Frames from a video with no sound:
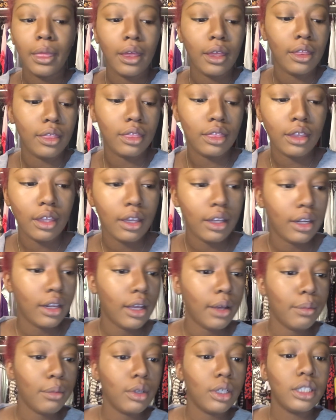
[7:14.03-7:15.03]
And then
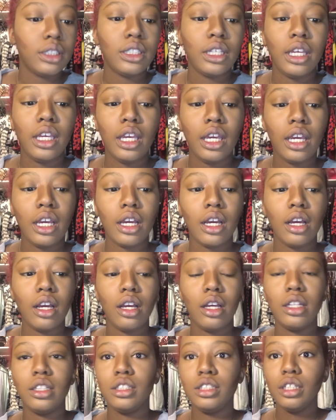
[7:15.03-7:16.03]
I'm going to take
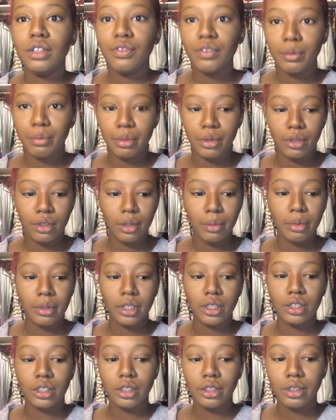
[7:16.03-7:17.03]
a different beauty
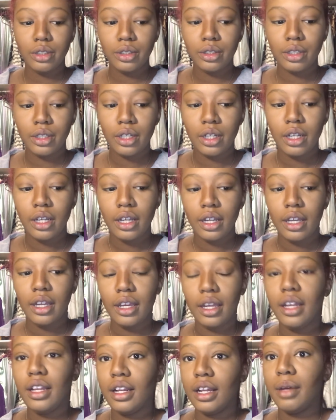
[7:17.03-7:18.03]
blender,
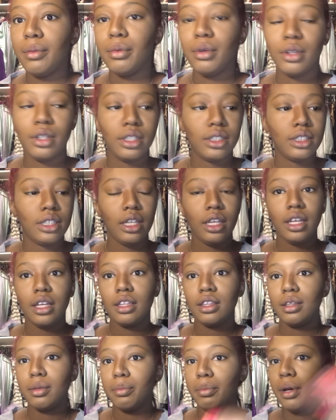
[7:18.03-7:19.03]
and I'm going to take
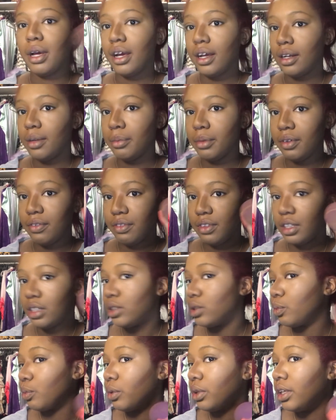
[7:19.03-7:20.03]
the bottom of
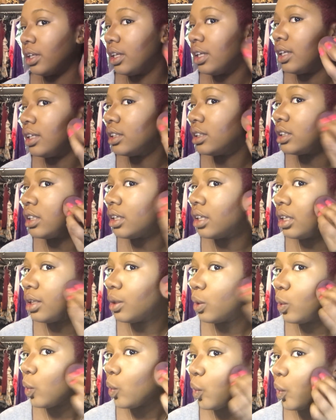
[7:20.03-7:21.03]
this one to
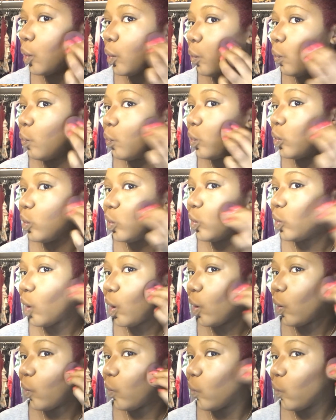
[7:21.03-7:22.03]
blend
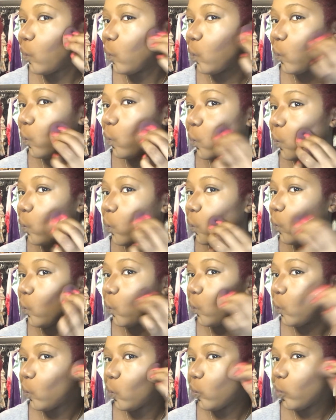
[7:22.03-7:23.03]
out
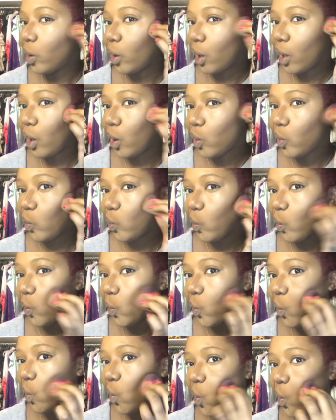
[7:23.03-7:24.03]
my
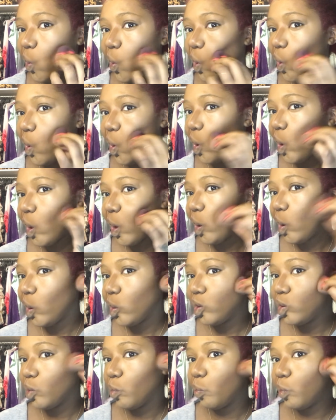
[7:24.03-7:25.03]
contour. And I
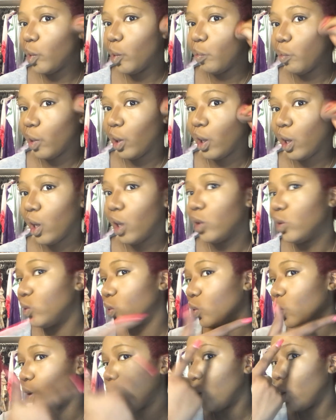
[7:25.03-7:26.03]
like to blend my
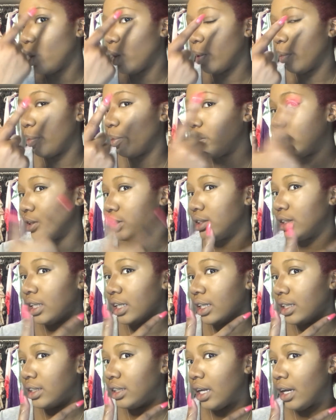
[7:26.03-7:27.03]
contour up
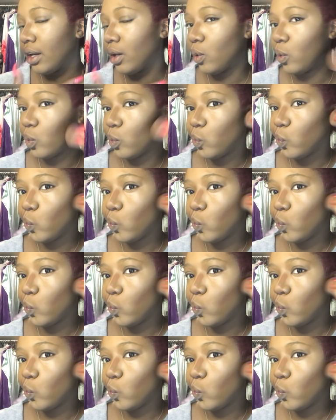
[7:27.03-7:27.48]
instead of down.